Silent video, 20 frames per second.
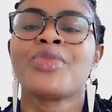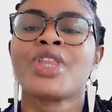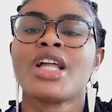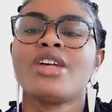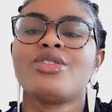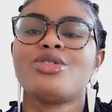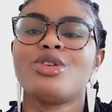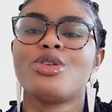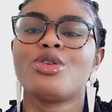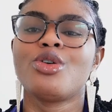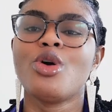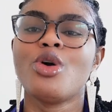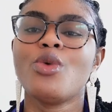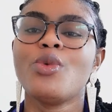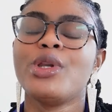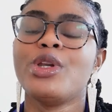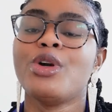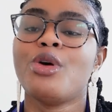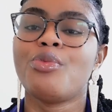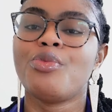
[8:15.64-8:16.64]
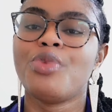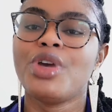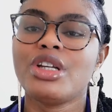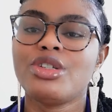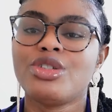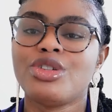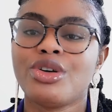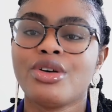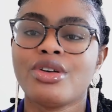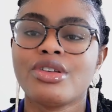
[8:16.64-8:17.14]
So go with your
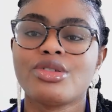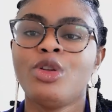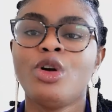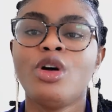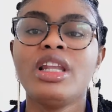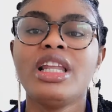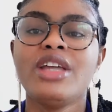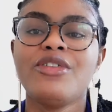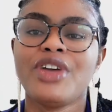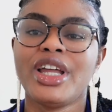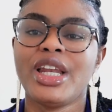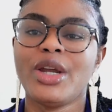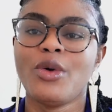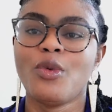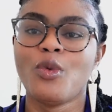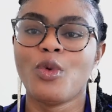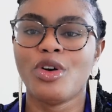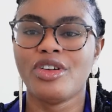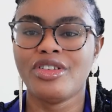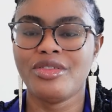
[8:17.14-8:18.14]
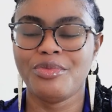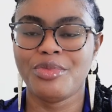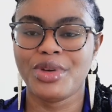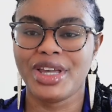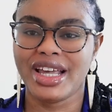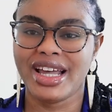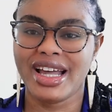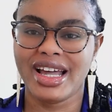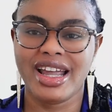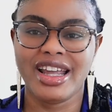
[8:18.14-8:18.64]
pictures. Don't leave anyone
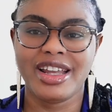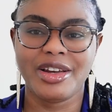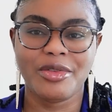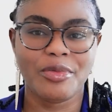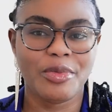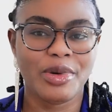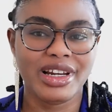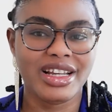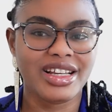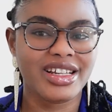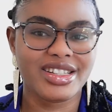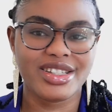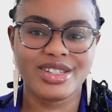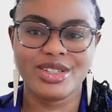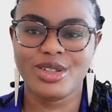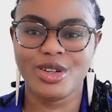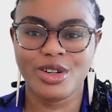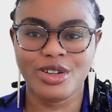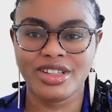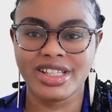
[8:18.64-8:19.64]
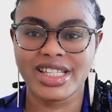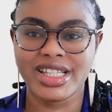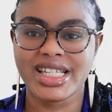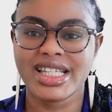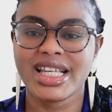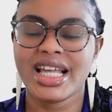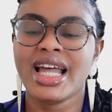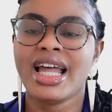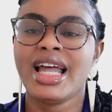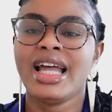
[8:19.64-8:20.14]
behind. Please don't.
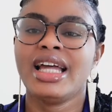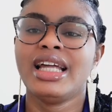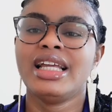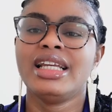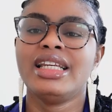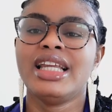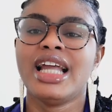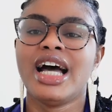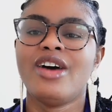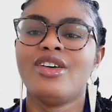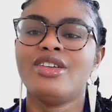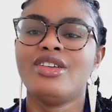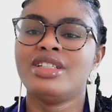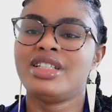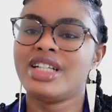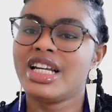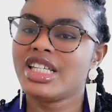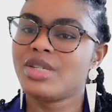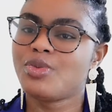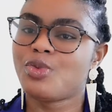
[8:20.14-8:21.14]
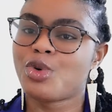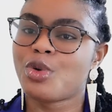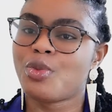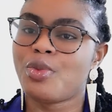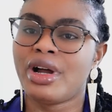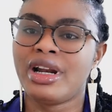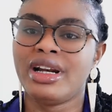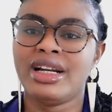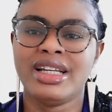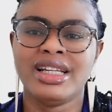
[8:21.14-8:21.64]
Now, dress
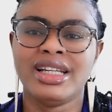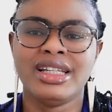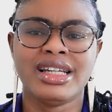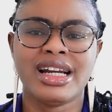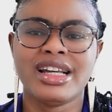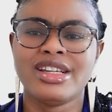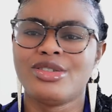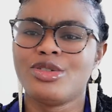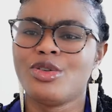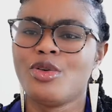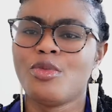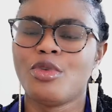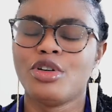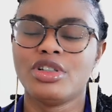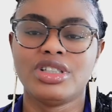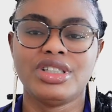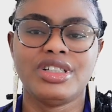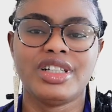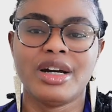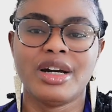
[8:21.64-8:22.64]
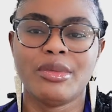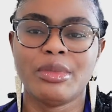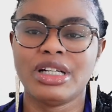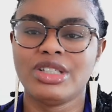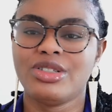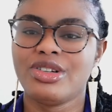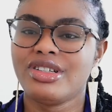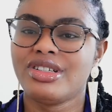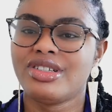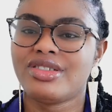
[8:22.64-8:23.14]
properly. There is no much drama.
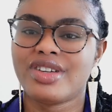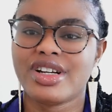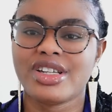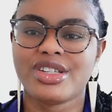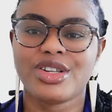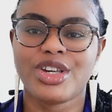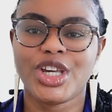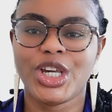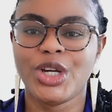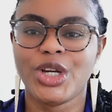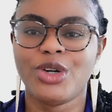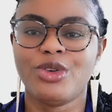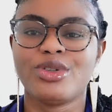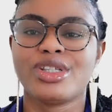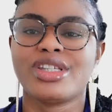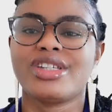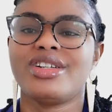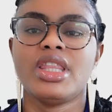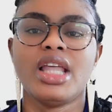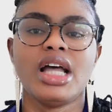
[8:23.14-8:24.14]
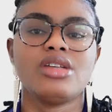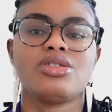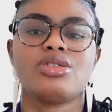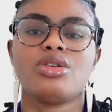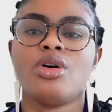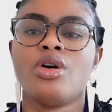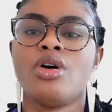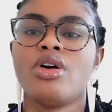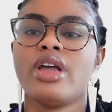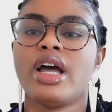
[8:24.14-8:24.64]
Just dress cute.
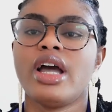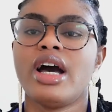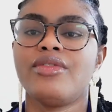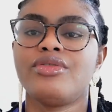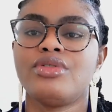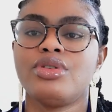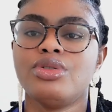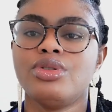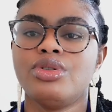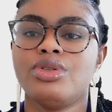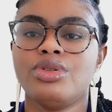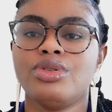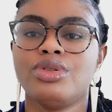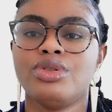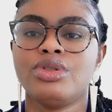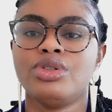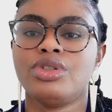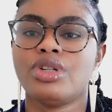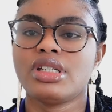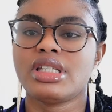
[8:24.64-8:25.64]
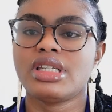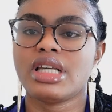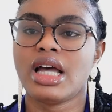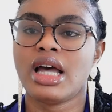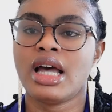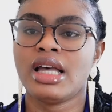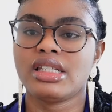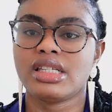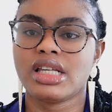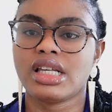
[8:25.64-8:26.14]
That's all you have to do. Just
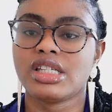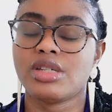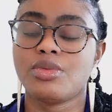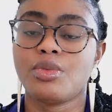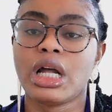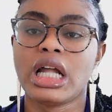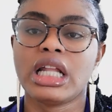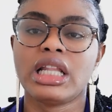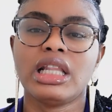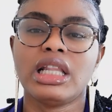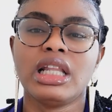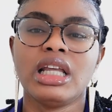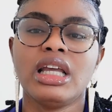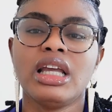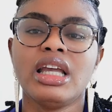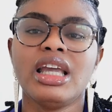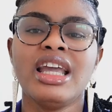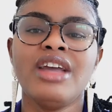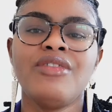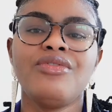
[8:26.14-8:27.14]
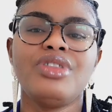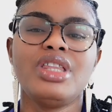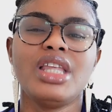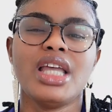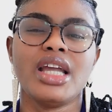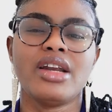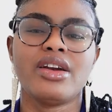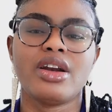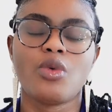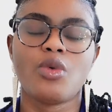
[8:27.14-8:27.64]
answer smartly. If
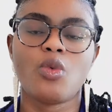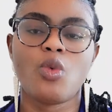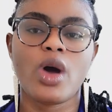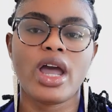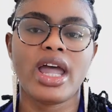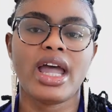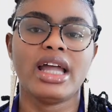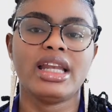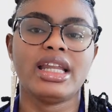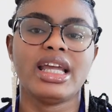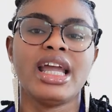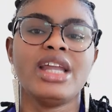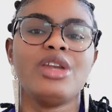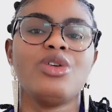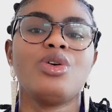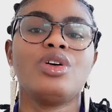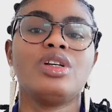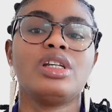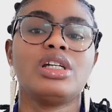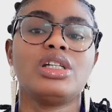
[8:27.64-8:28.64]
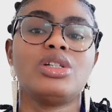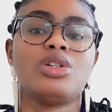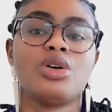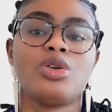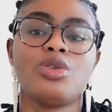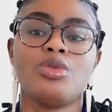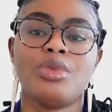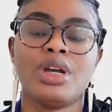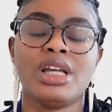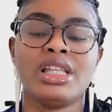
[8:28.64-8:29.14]
they required any other
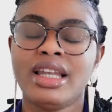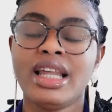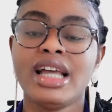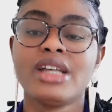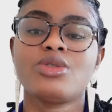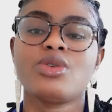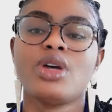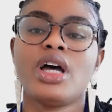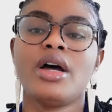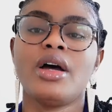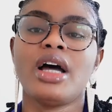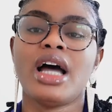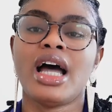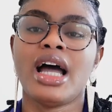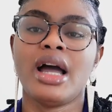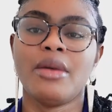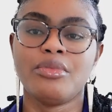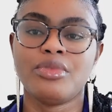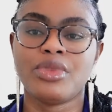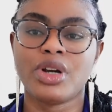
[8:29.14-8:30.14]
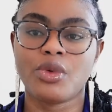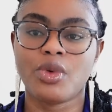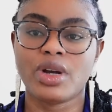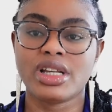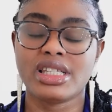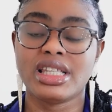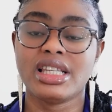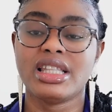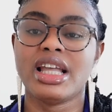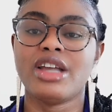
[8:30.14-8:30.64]
document, that's why I'm
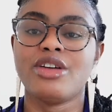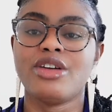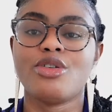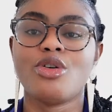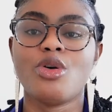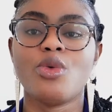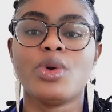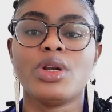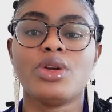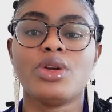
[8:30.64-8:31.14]
requesting that you go with